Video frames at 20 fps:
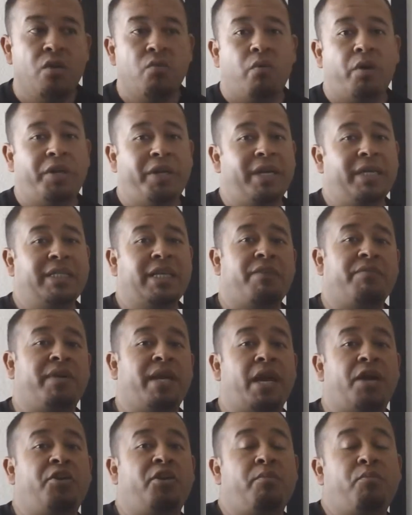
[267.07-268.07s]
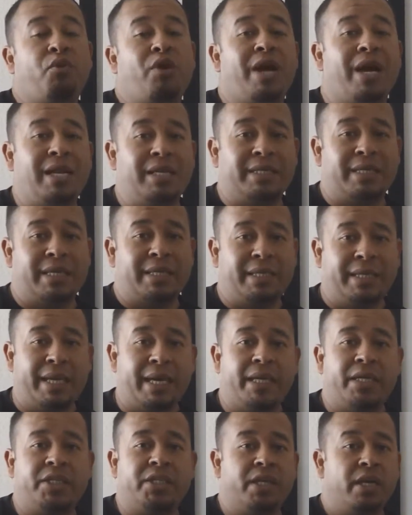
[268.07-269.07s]
Well, you guys have Kendry Morales at
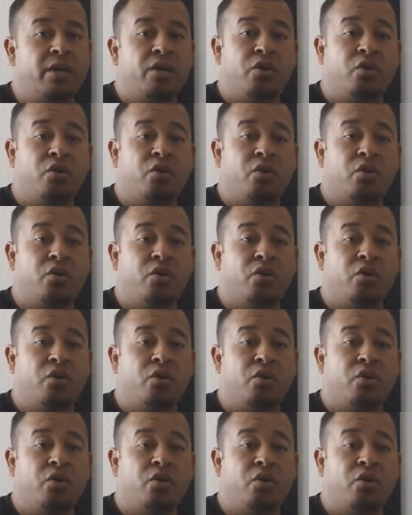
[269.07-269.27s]
DH,